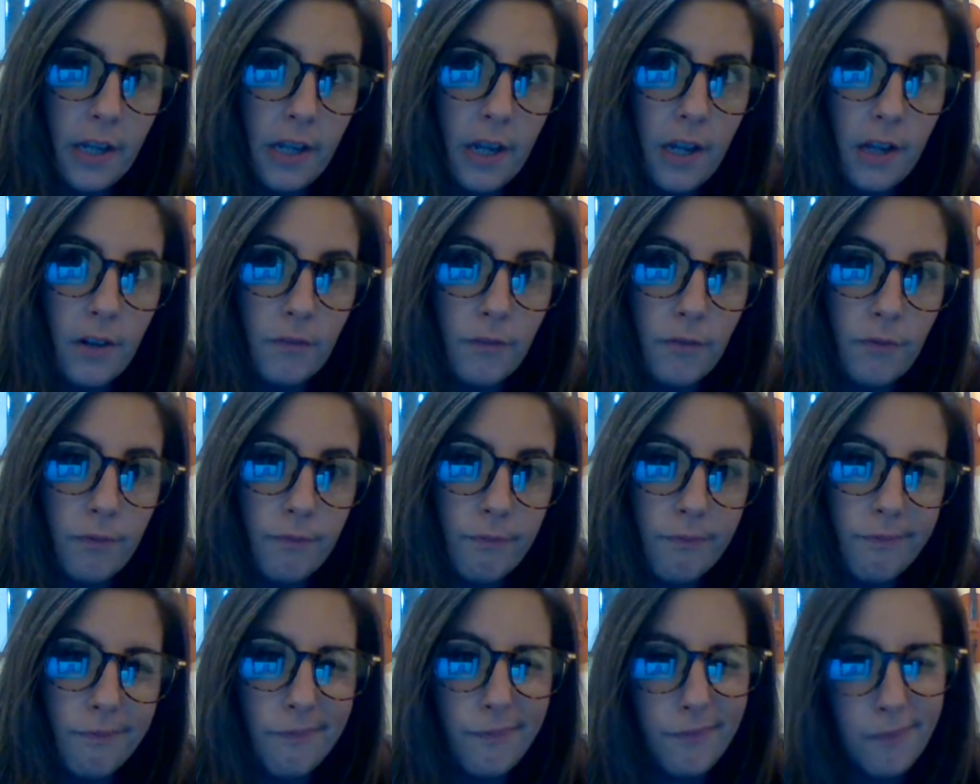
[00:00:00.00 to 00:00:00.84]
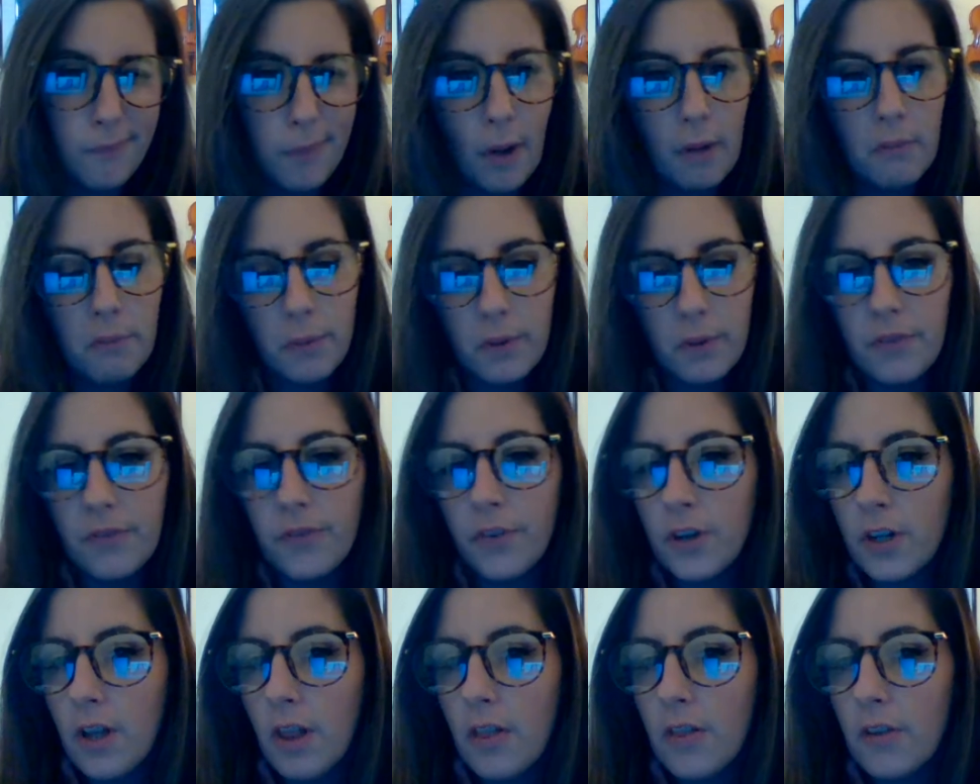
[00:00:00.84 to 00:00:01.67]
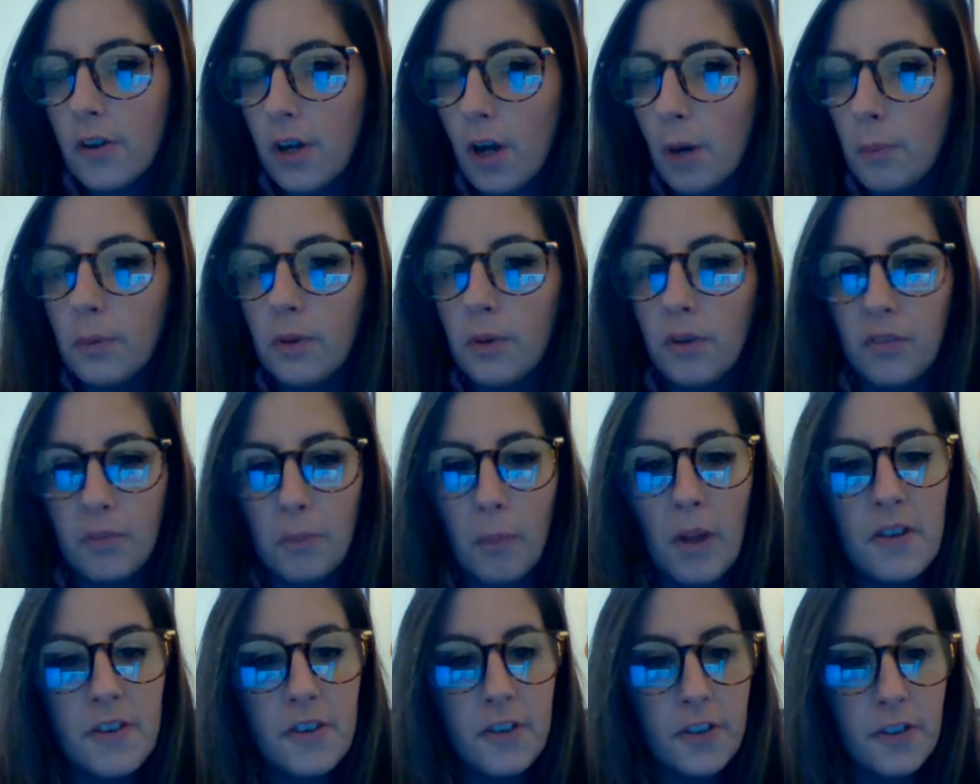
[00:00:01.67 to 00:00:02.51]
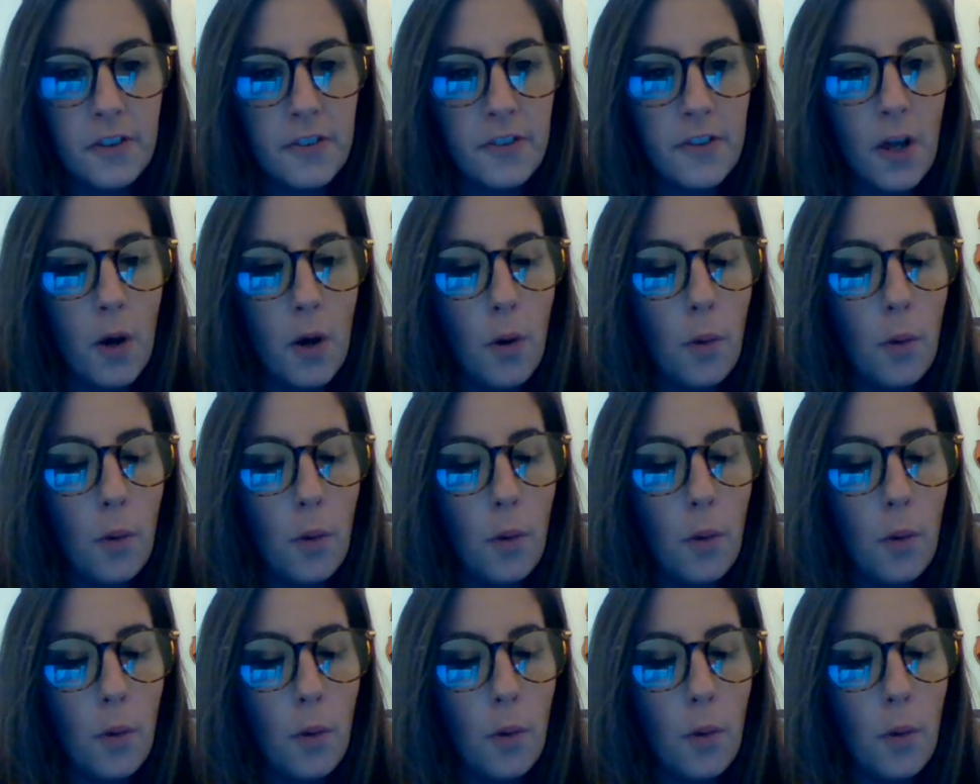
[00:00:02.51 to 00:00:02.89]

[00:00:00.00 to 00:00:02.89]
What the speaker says: and probably for another couple of months or so,